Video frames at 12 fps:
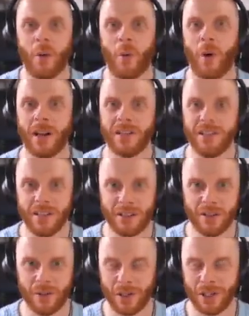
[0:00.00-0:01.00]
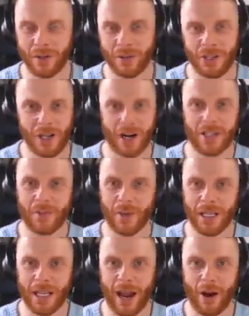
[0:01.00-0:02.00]
What do? You don't want to charge them
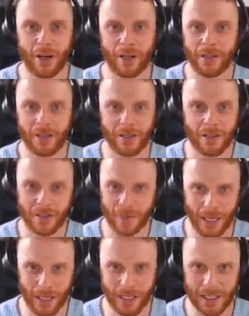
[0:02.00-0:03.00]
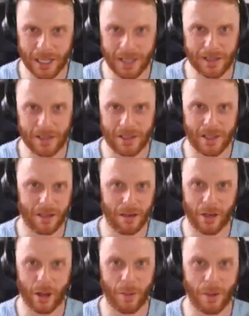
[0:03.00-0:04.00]
by the hour because it doesn't make any sense. It's like
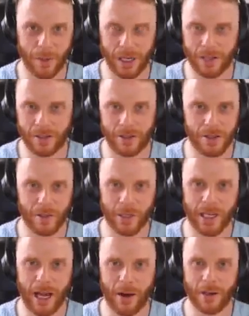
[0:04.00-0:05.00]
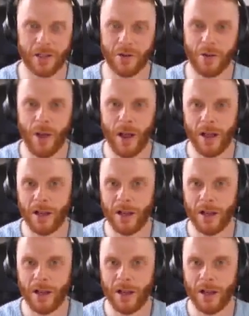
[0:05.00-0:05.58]
a couple of minutes or it's only an hour or two.